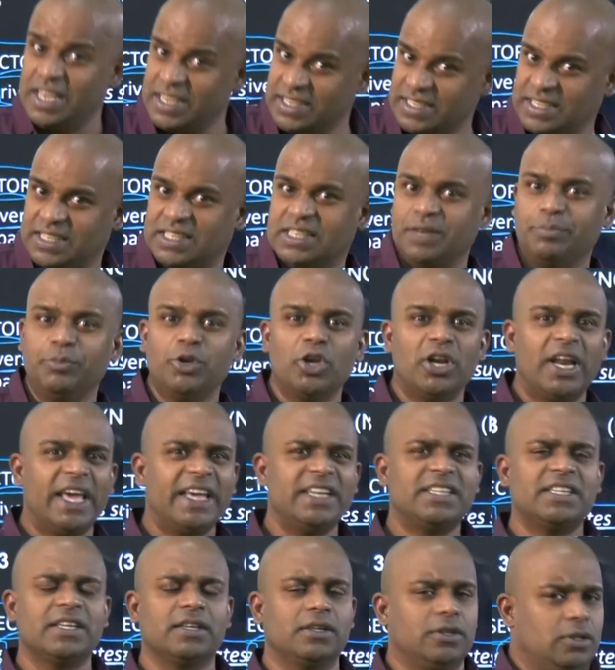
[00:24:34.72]

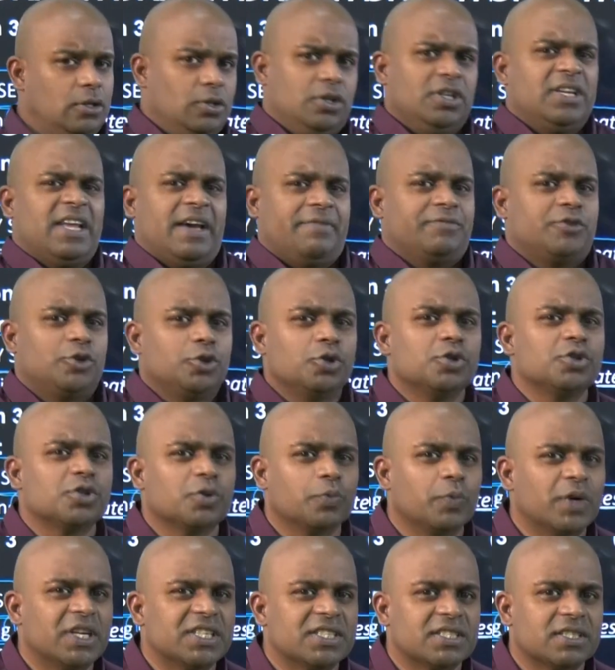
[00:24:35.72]
Stimulating, you didn't have to use the
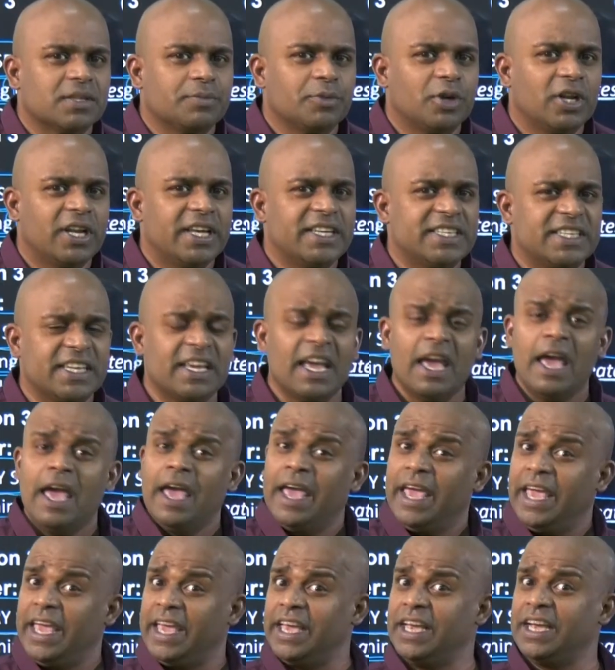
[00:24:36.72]
word stimulating.
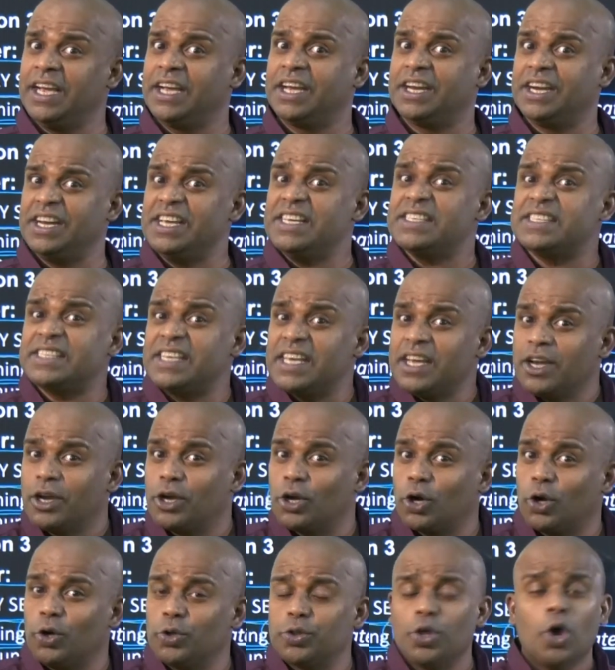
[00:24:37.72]
Increasing
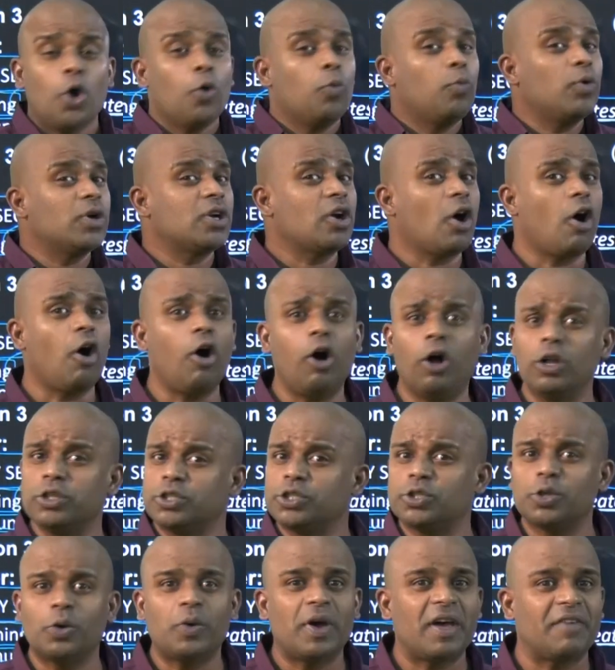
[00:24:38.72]
growth would
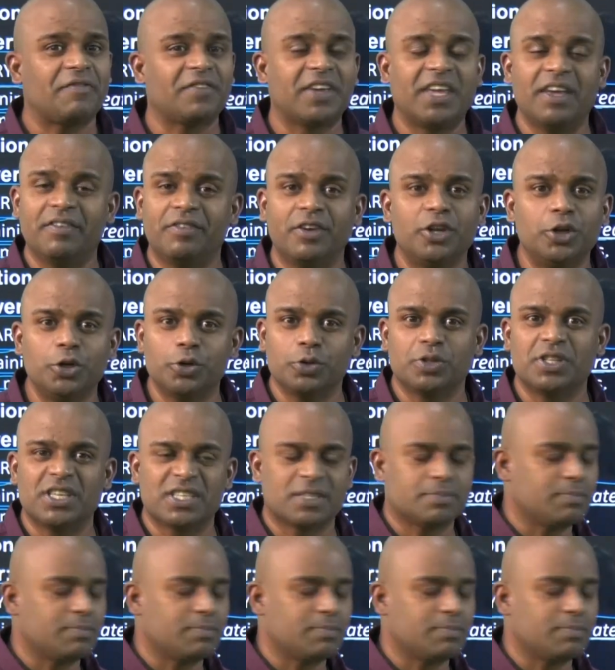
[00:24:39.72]
also have given you this